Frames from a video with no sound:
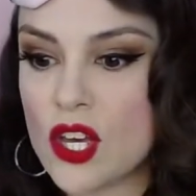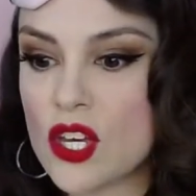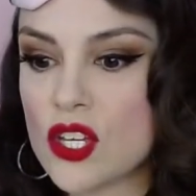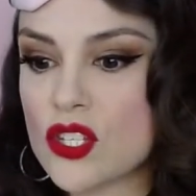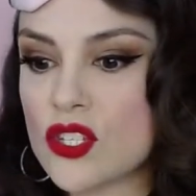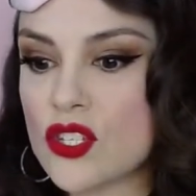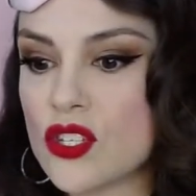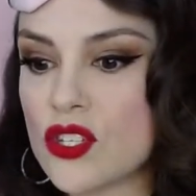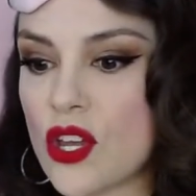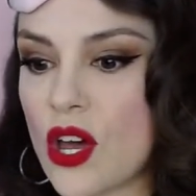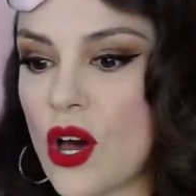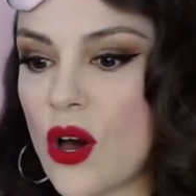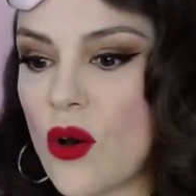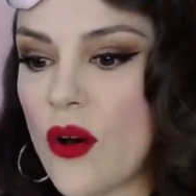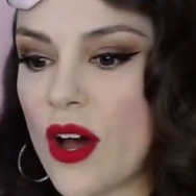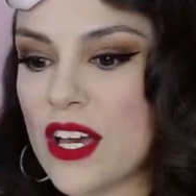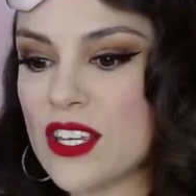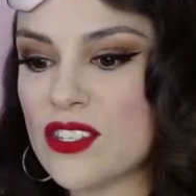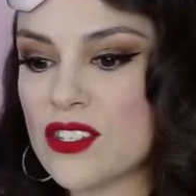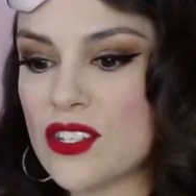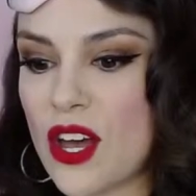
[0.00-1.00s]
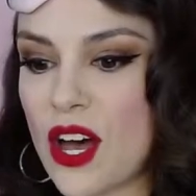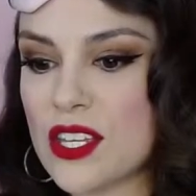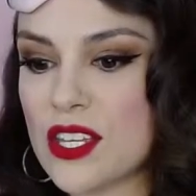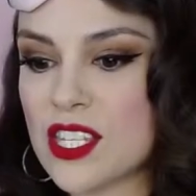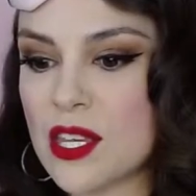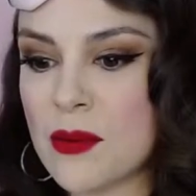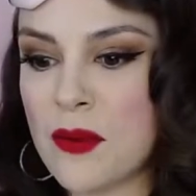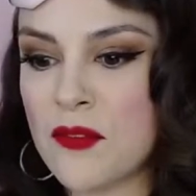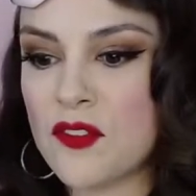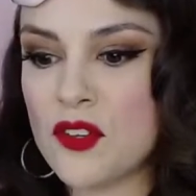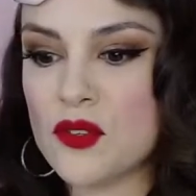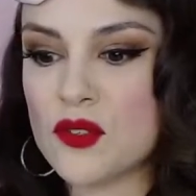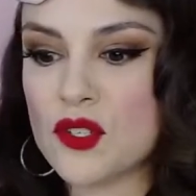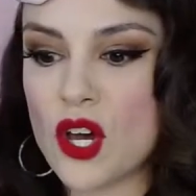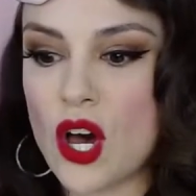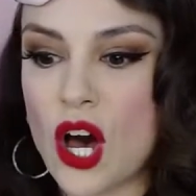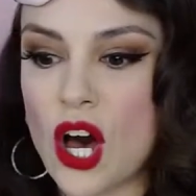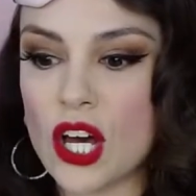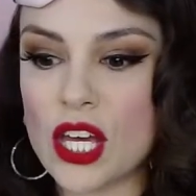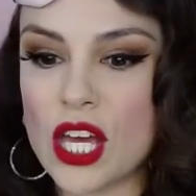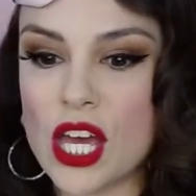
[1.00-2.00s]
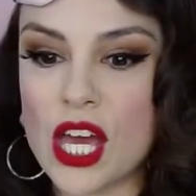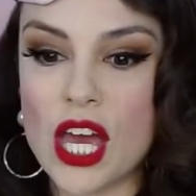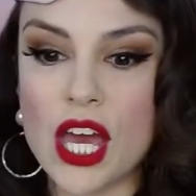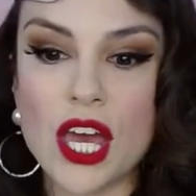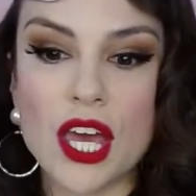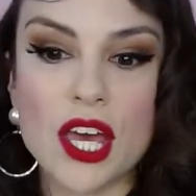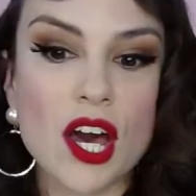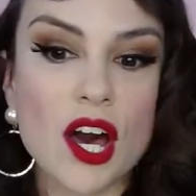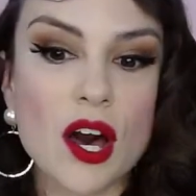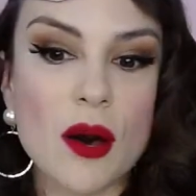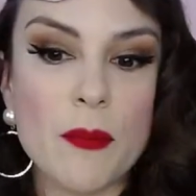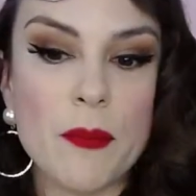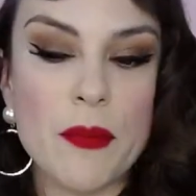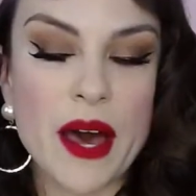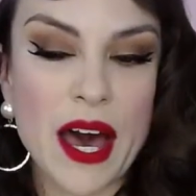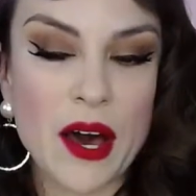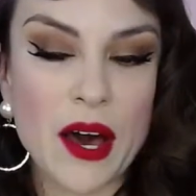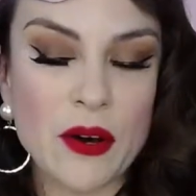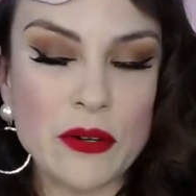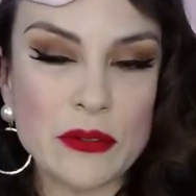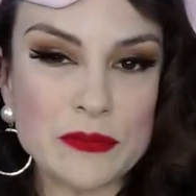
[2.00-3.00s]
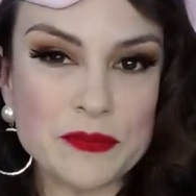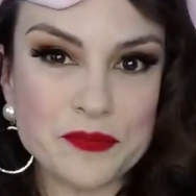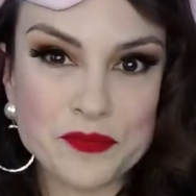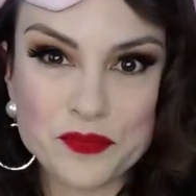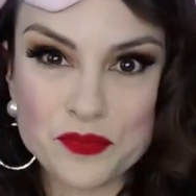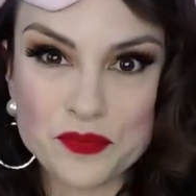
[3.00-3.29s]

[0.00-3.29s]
So I saw some of you talking about